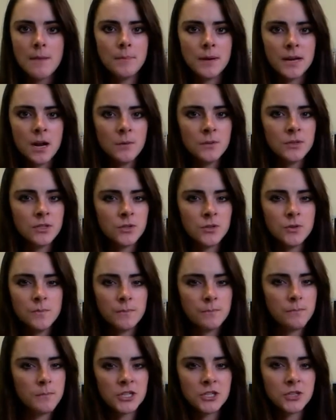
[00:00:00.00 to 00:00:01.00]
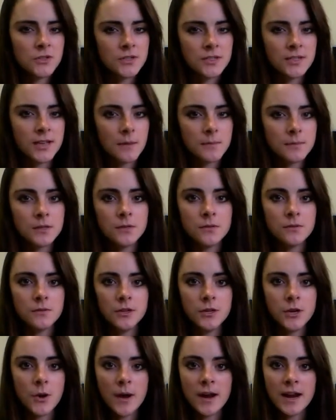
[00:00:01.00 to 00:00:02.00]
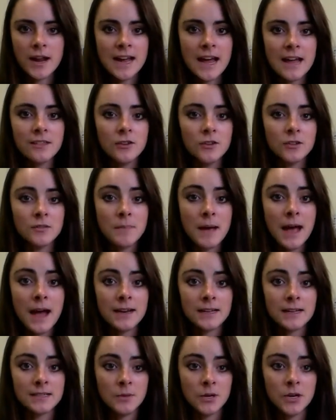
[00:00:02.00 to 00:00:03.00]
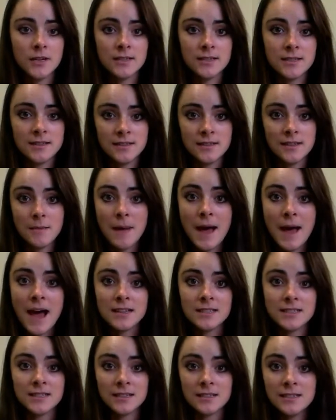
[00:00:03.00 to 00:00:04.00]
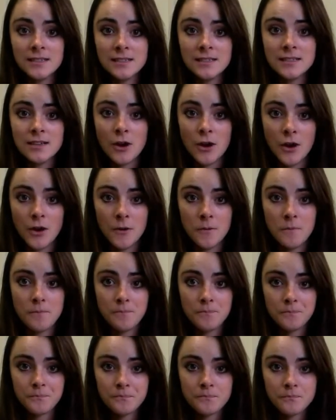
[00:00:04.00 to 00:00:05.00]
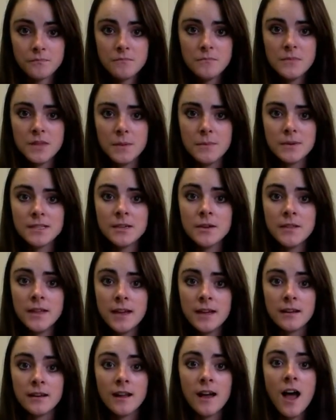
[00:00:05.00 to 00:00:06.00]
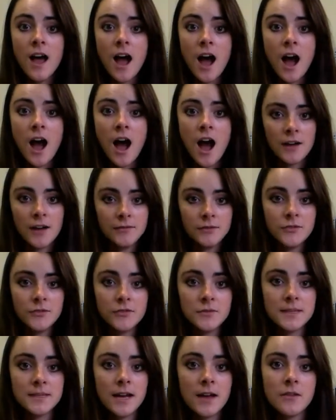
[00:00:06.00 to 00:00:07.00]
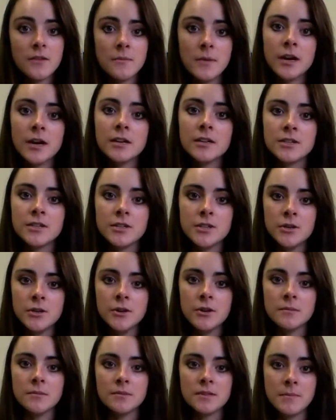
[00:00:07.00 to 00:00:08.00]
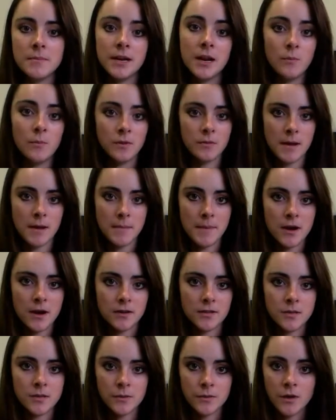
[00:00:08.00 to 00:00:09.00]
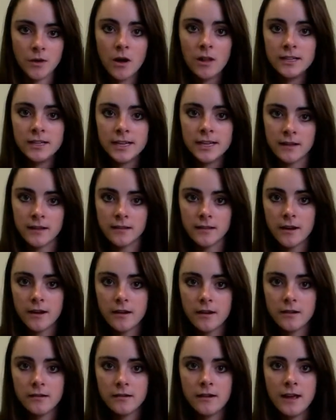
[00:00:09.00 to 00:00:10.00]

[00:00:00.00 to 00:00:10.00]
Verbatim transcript: but I was much too skeptical, you know, and I'd had those bad experiences in the past, so listened to her. But so then, I flew from South America to Europe to meet up with my parents who were holidaying there.